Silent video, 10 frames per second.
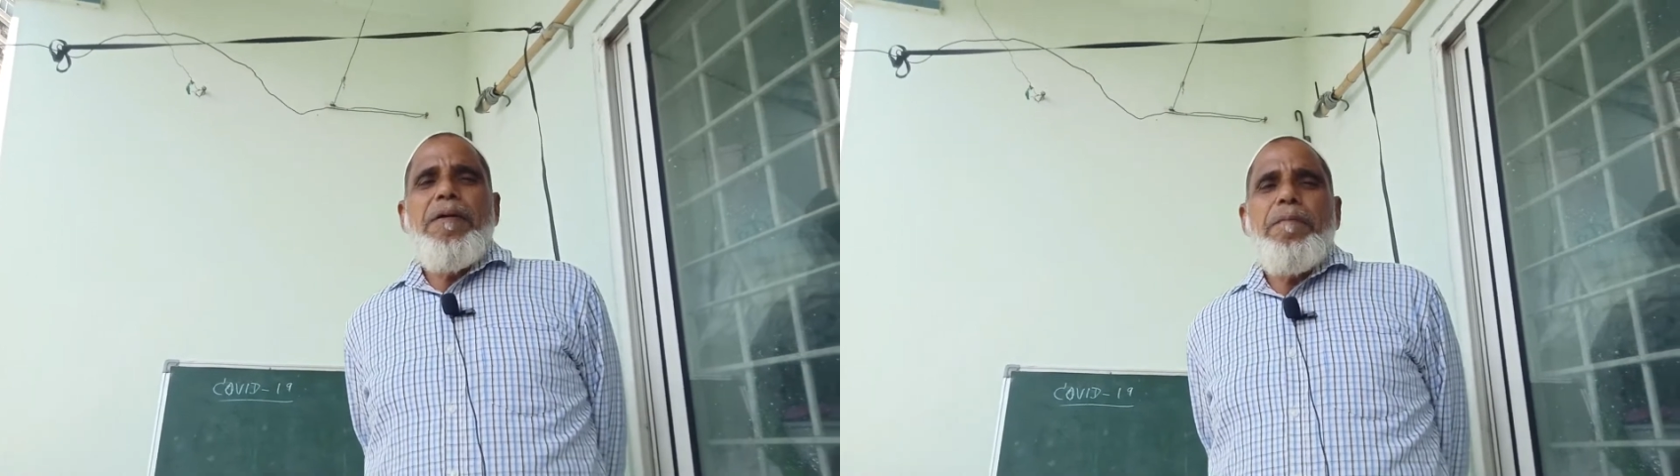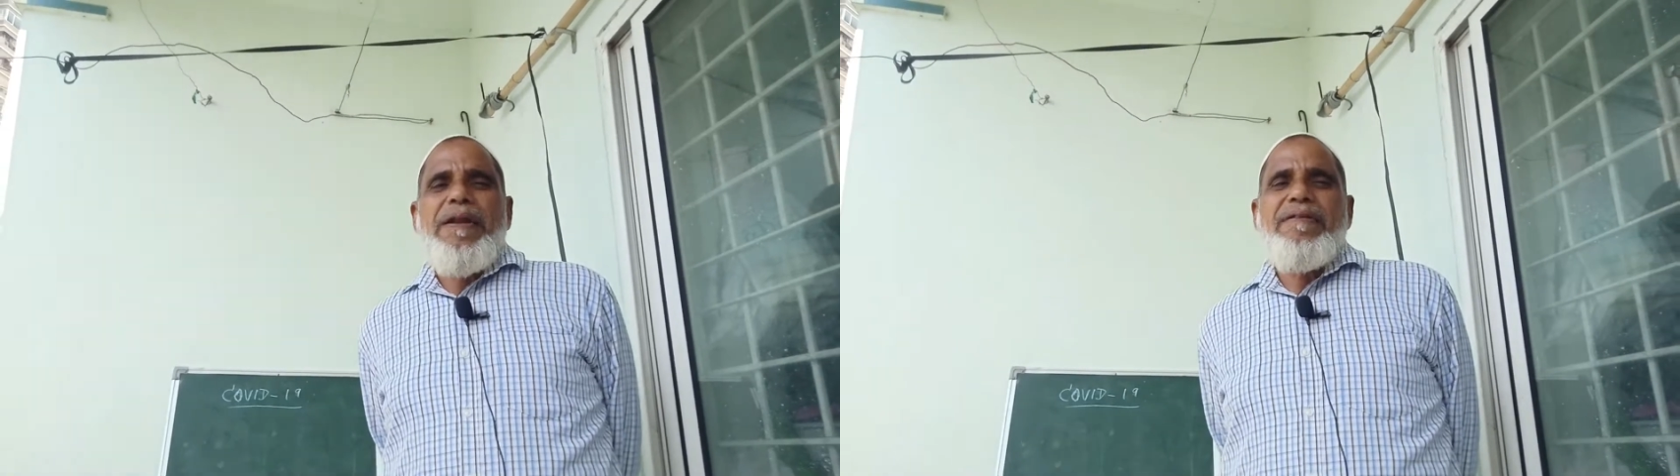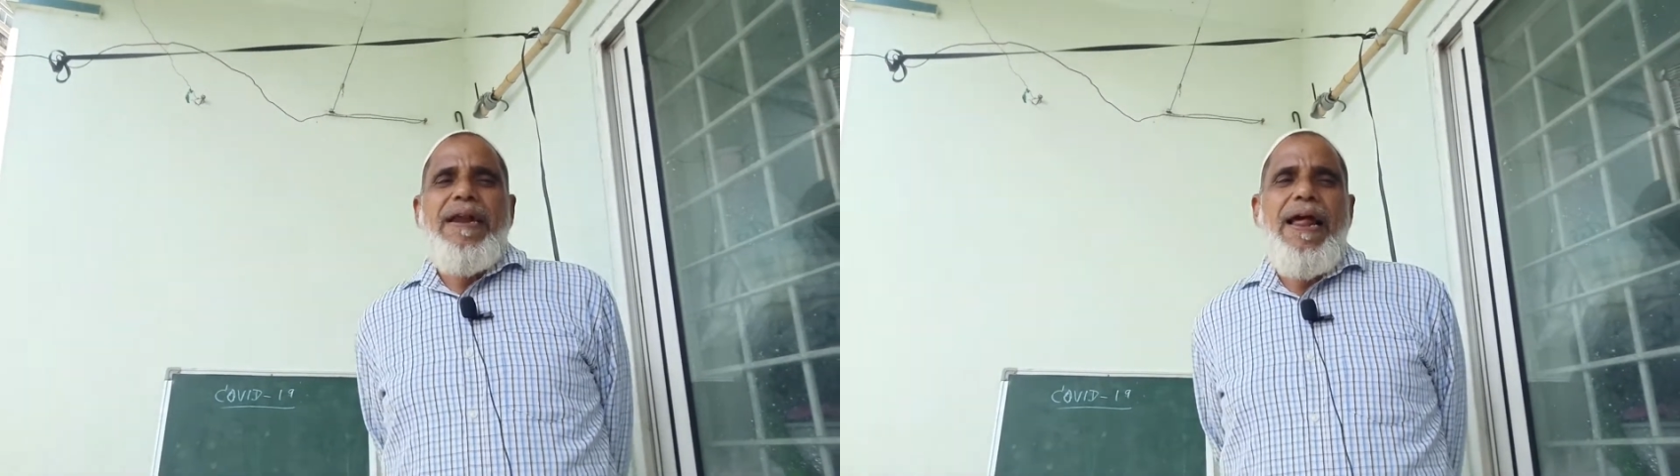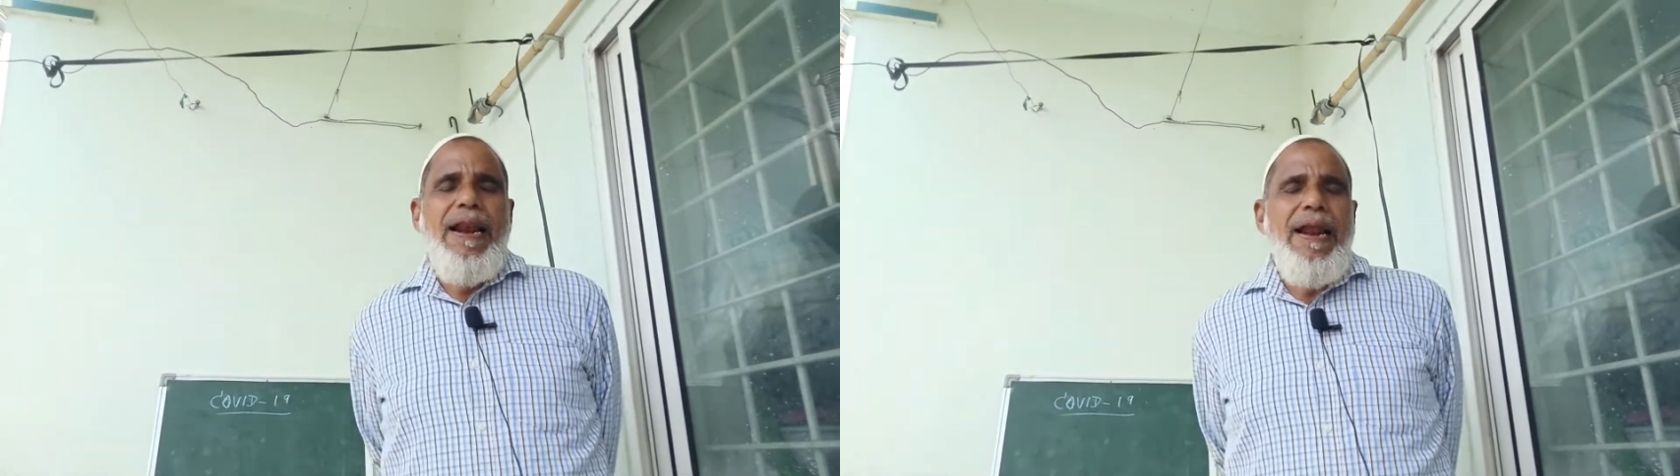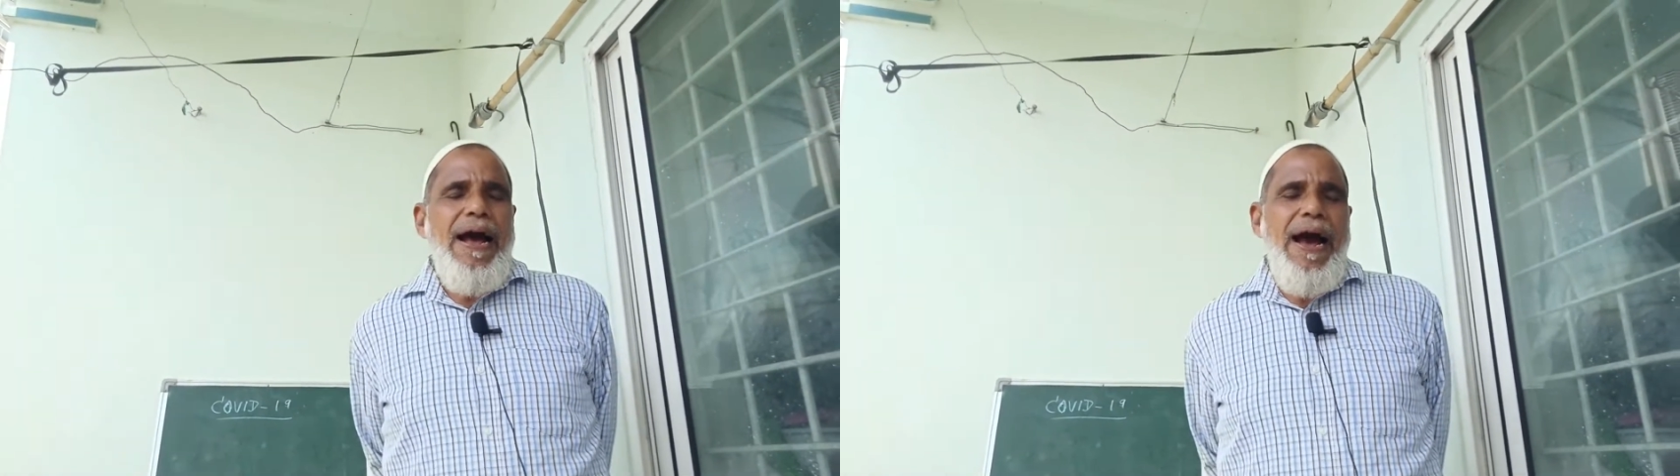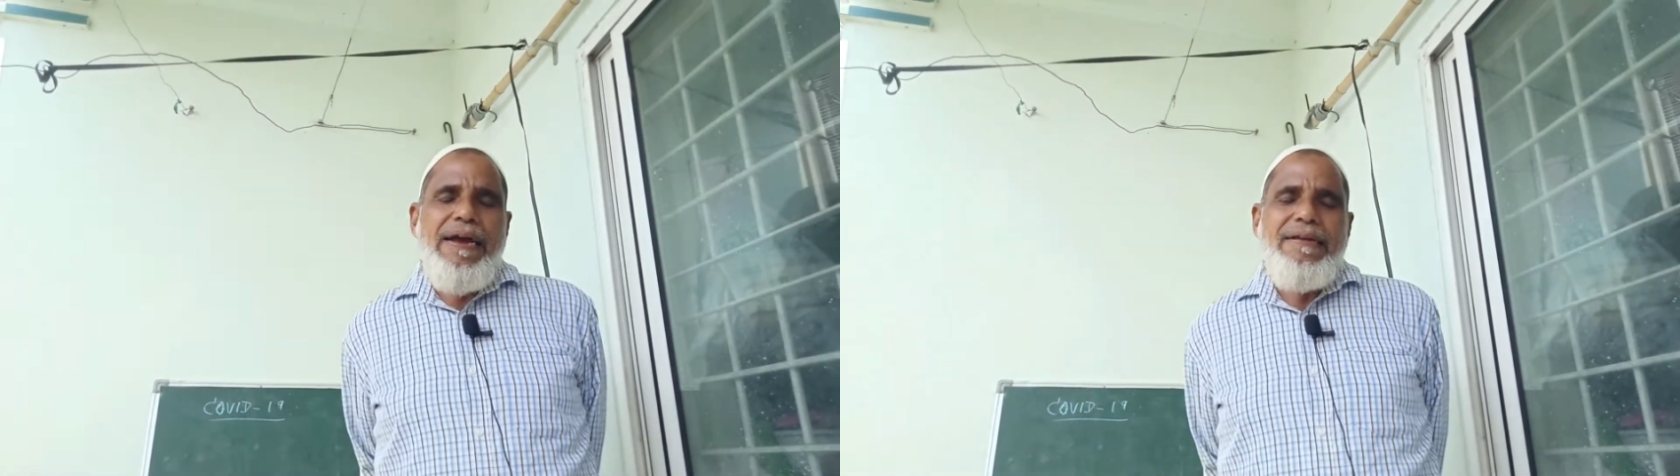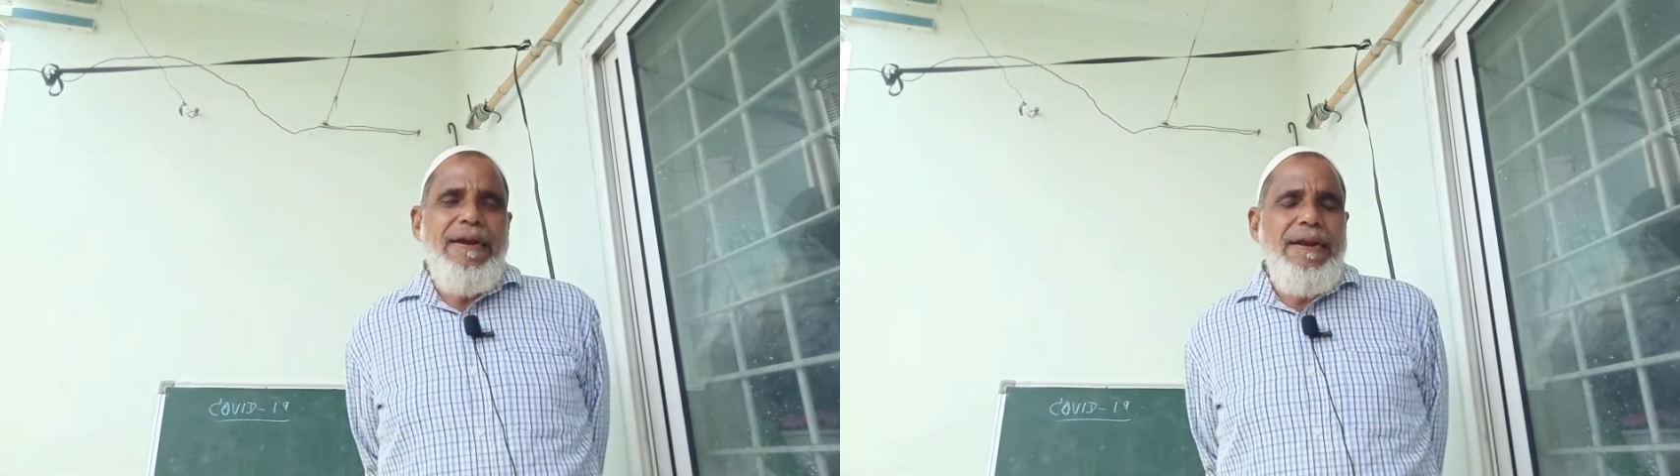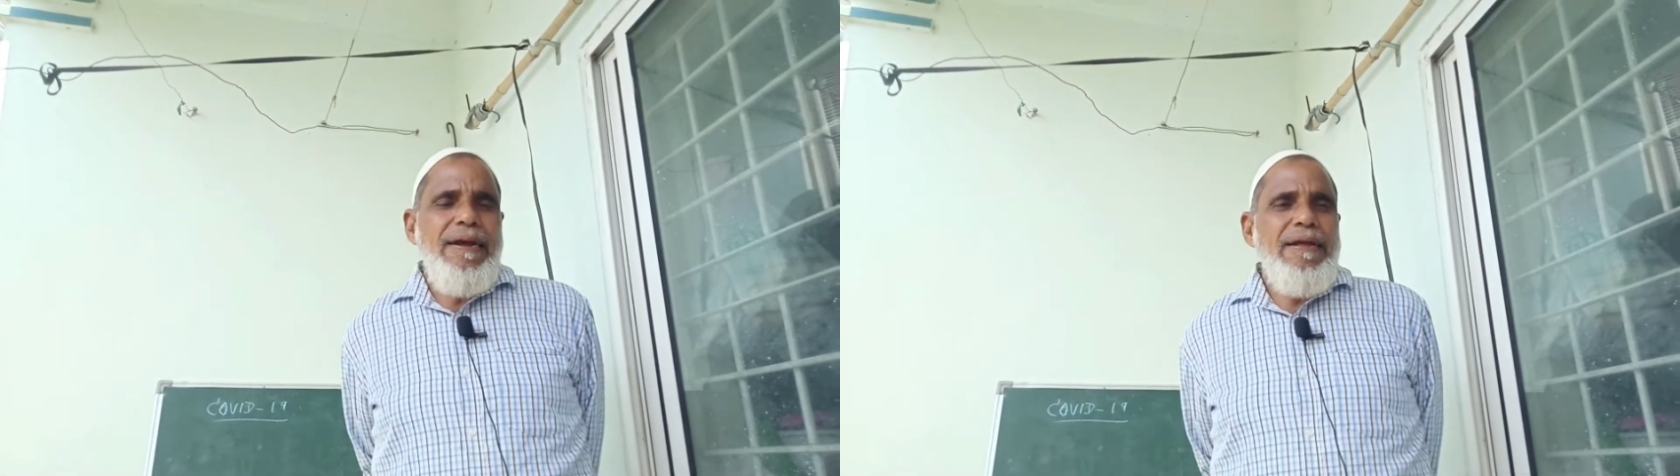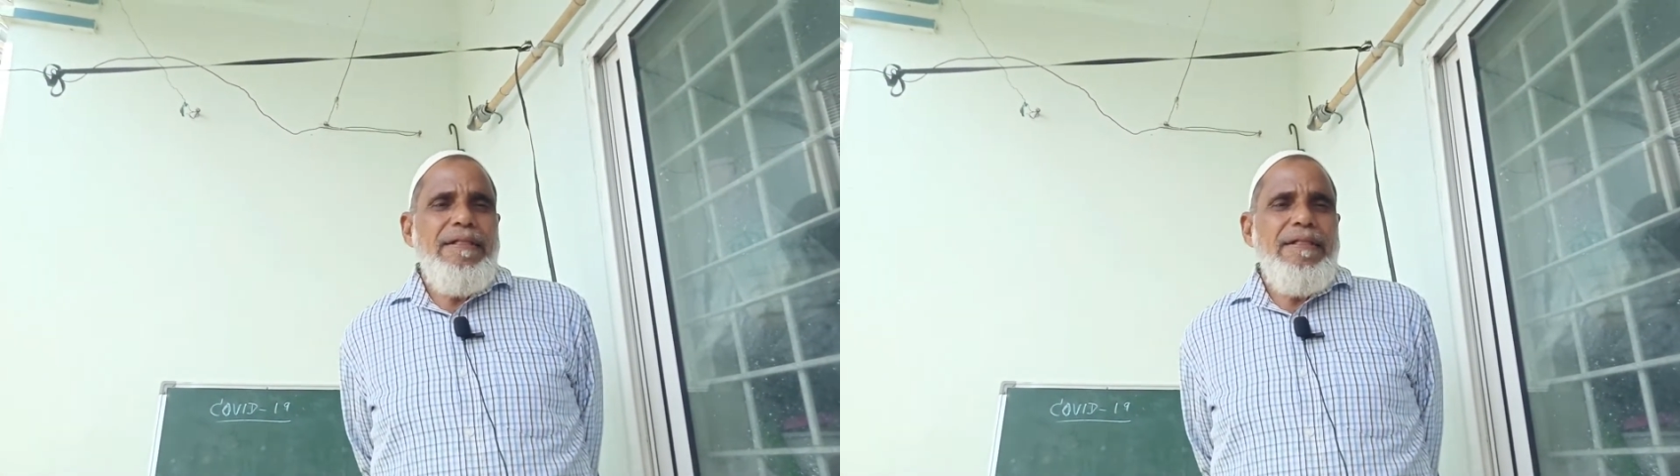personal hygiene.